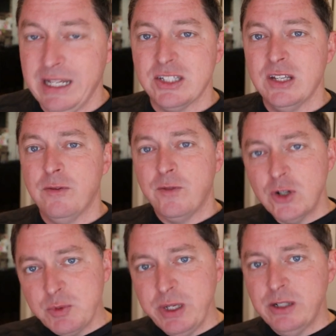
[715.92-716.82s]
and it's in
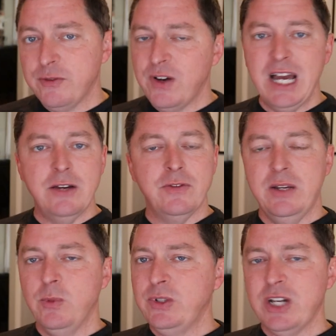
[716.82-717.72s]
1 Peter 5.
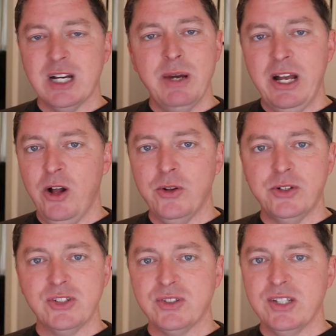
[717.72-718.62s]
And when we talk about
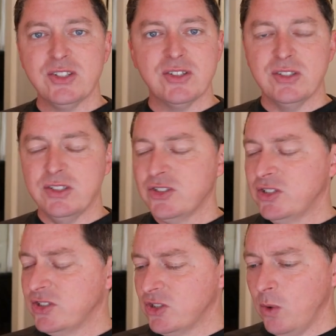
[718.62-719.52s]
elders, this
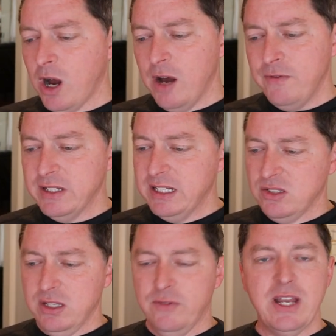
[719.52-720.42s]
just so often
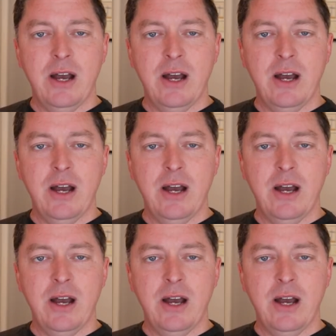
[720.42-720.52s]
gets left